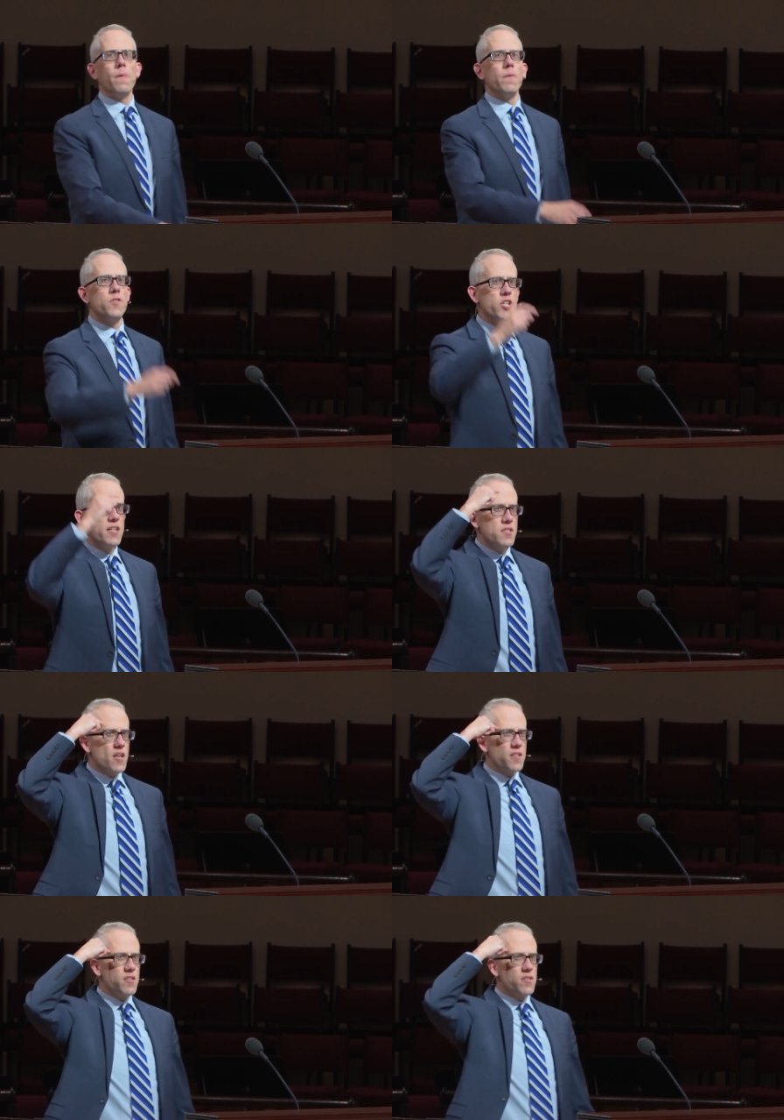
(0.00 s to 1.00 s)
And
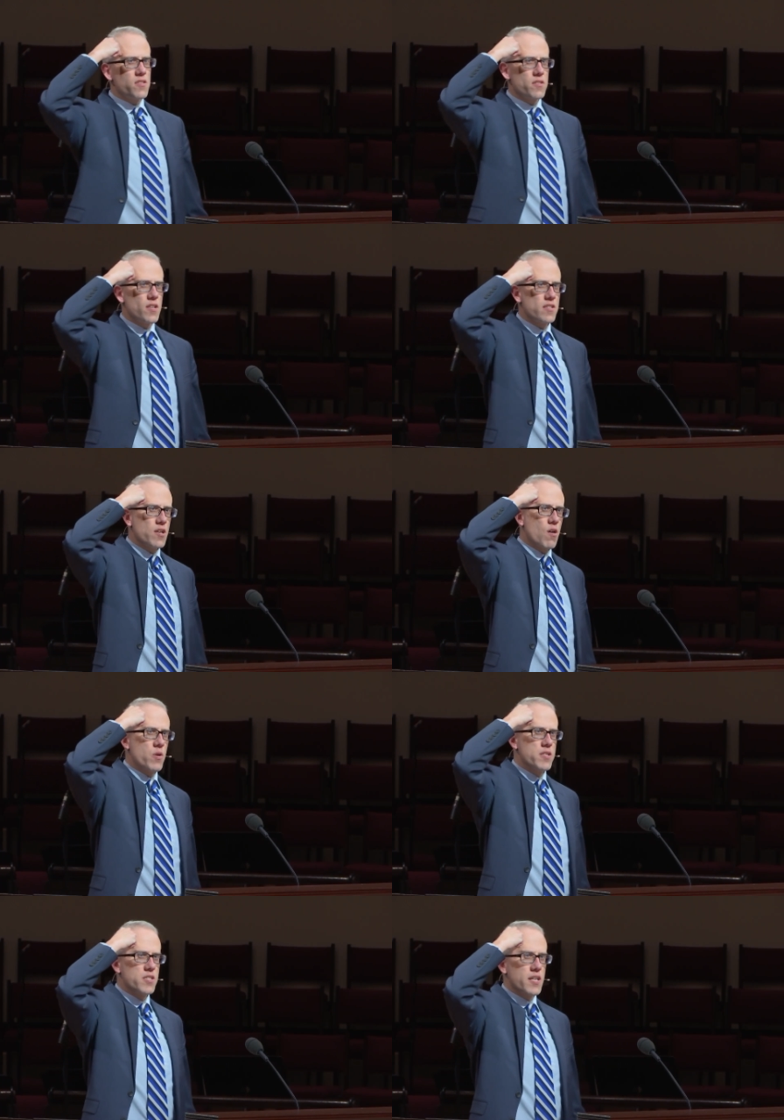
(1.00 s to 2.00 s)
Jesus, as he
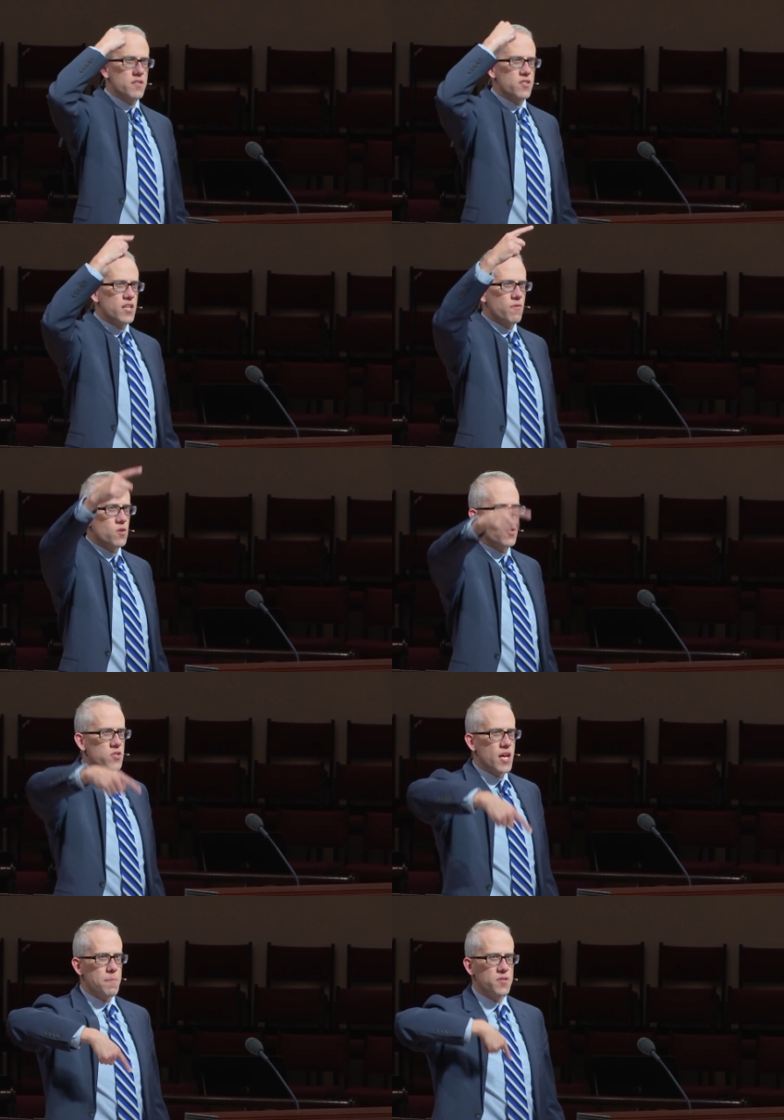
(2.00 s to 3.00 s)
always is, several
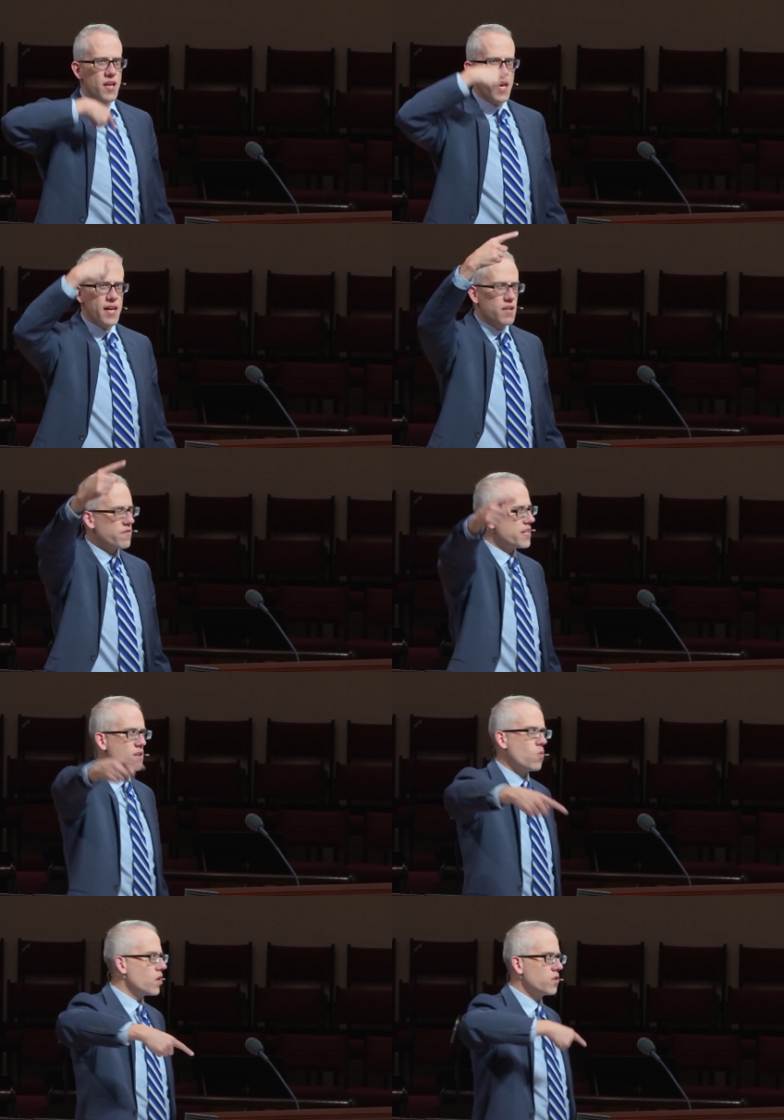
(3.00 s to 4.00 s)
steps ahead of
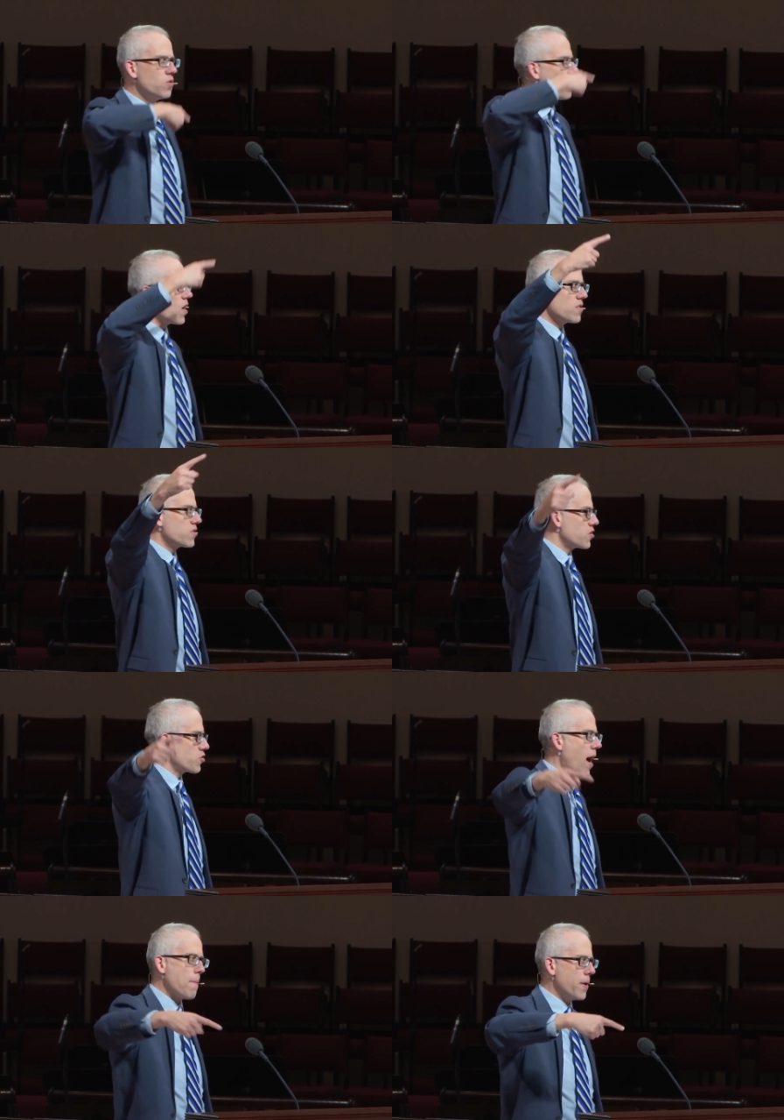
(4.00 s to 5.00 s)
anyone who wants to
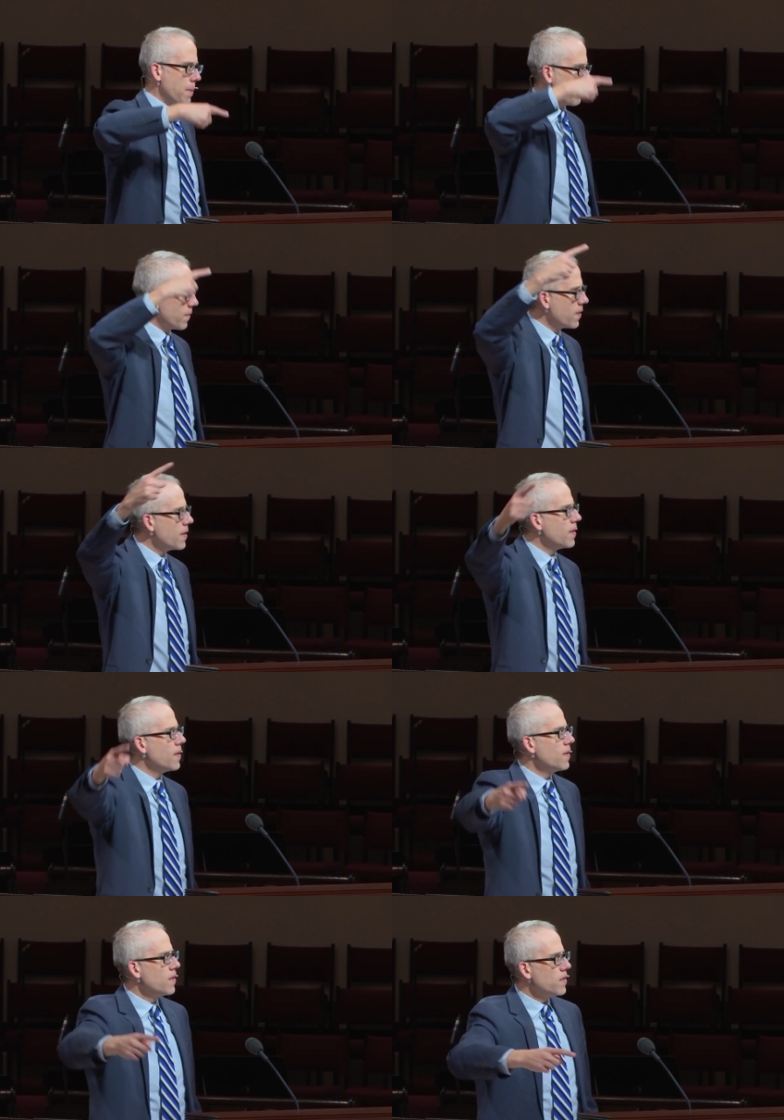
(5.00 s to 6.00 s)
trap him,
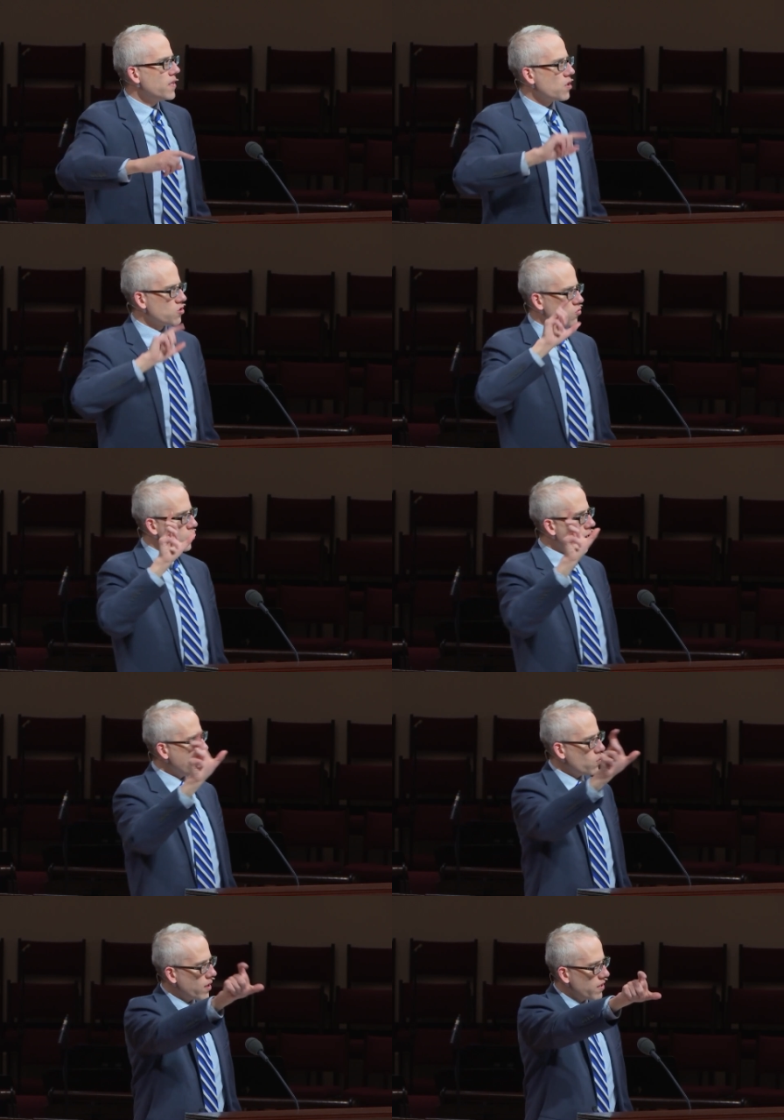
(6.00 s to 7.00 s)
knows
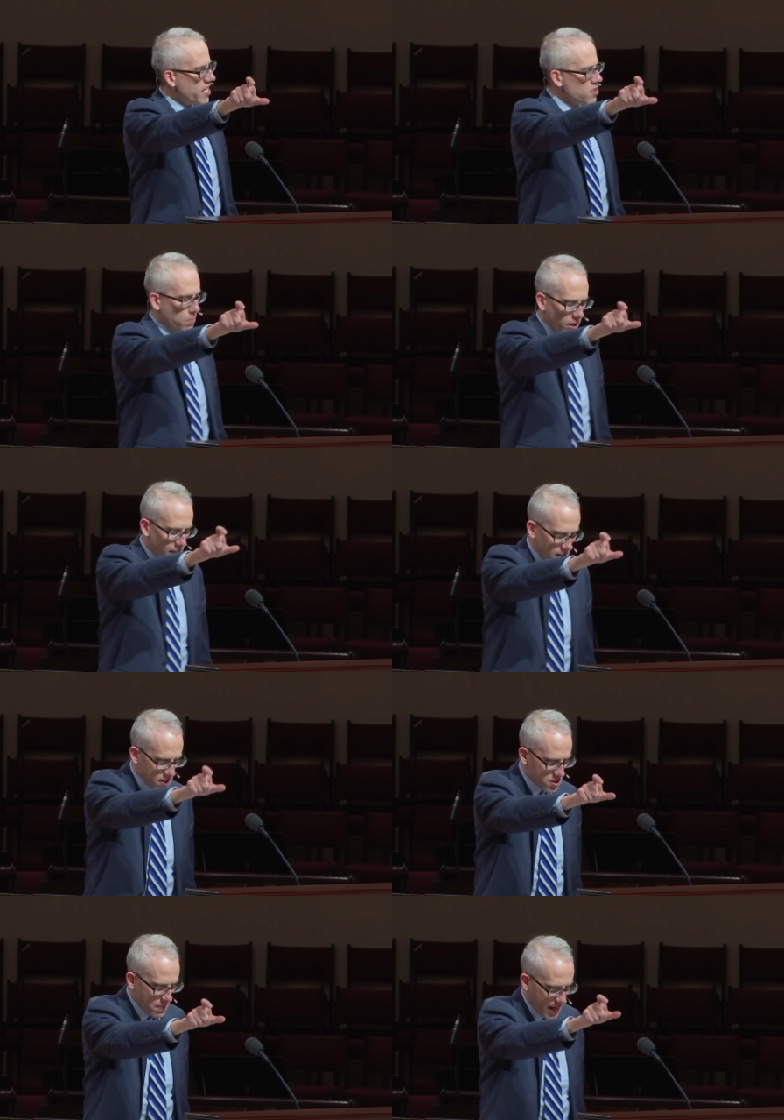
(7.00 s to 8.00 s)
right where he's bringing
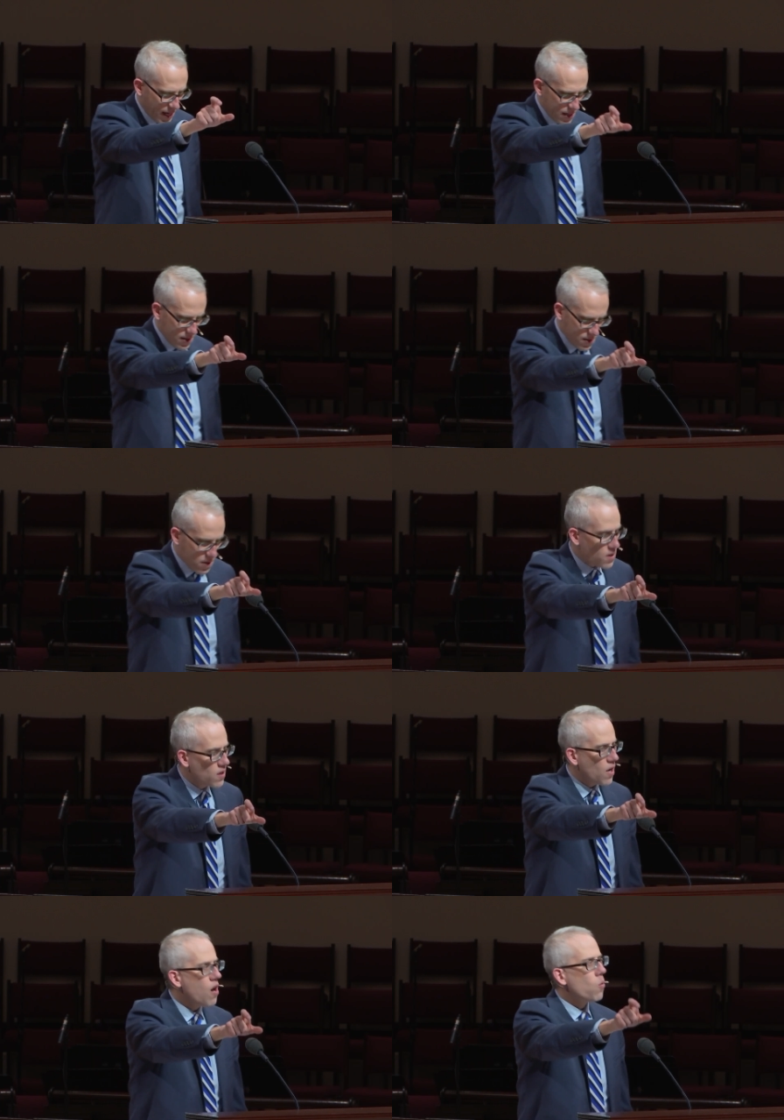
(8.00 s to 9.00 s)
this man.
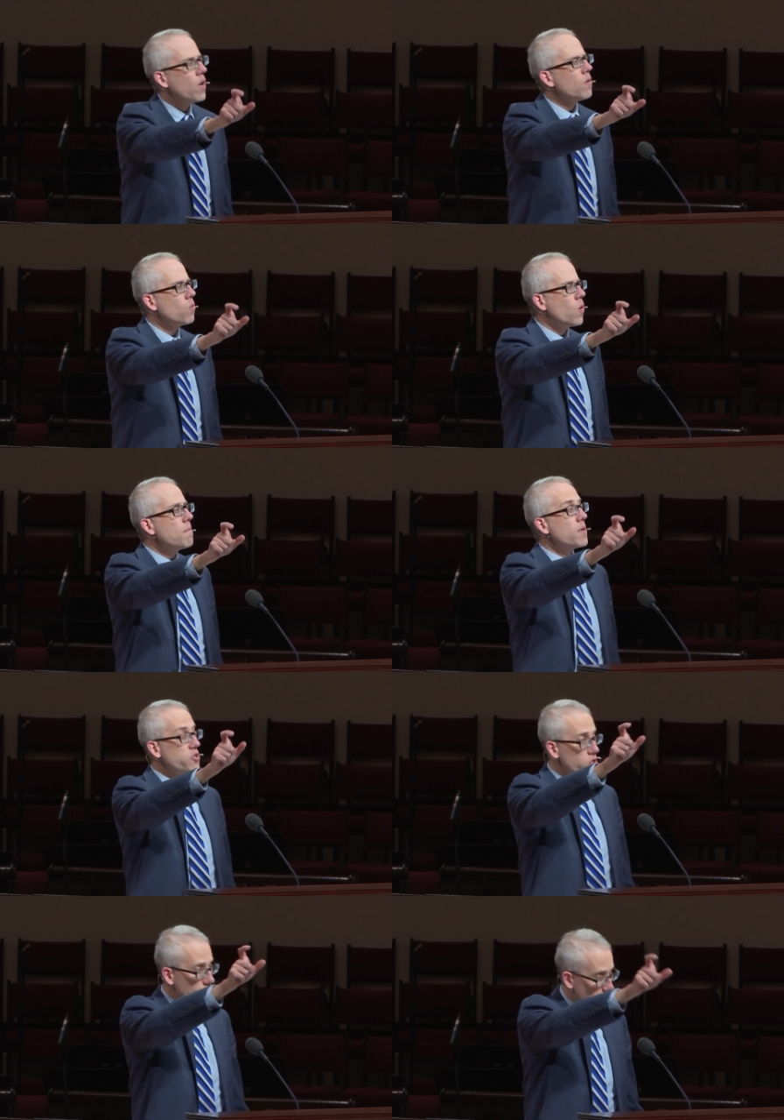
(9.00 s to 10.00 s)
Oh, what, what
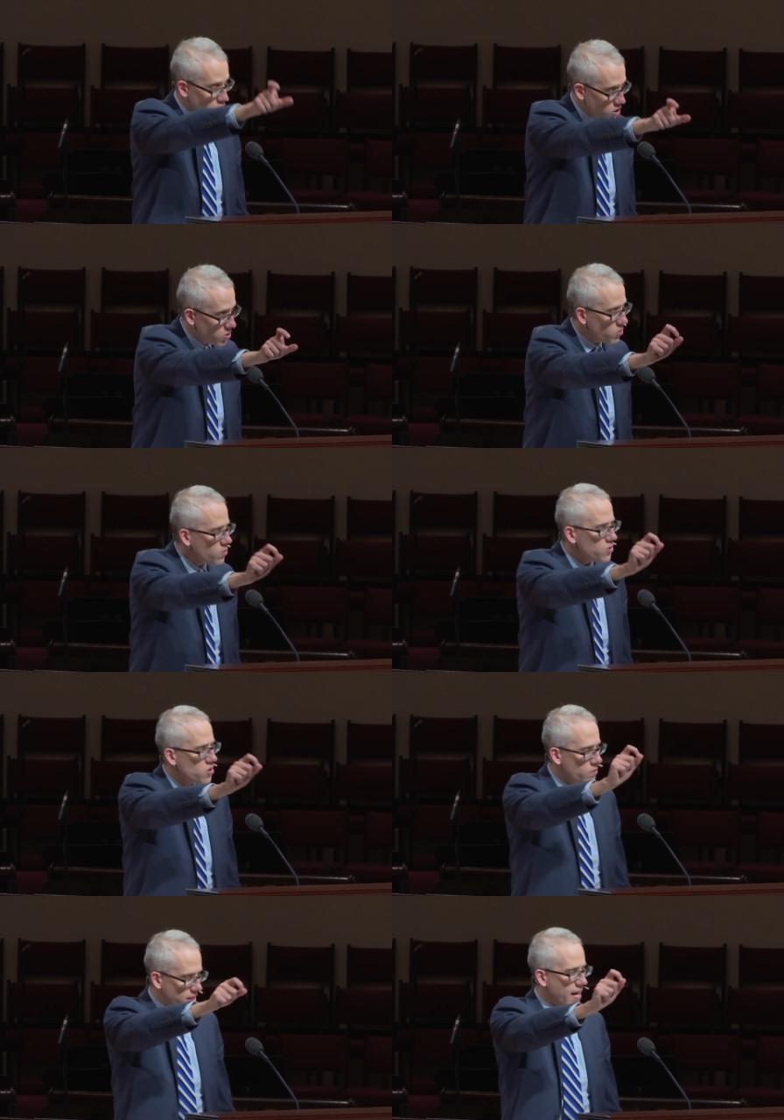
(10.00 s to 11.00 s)
must you do
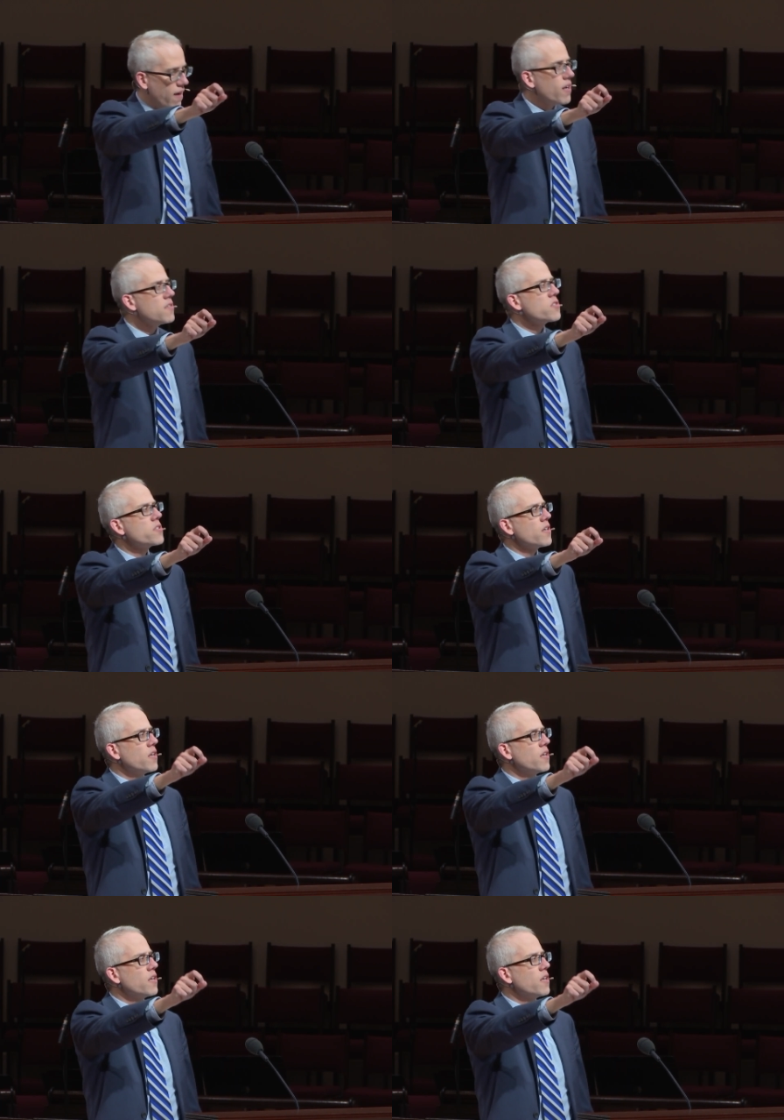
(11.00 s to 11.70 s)
to inherit?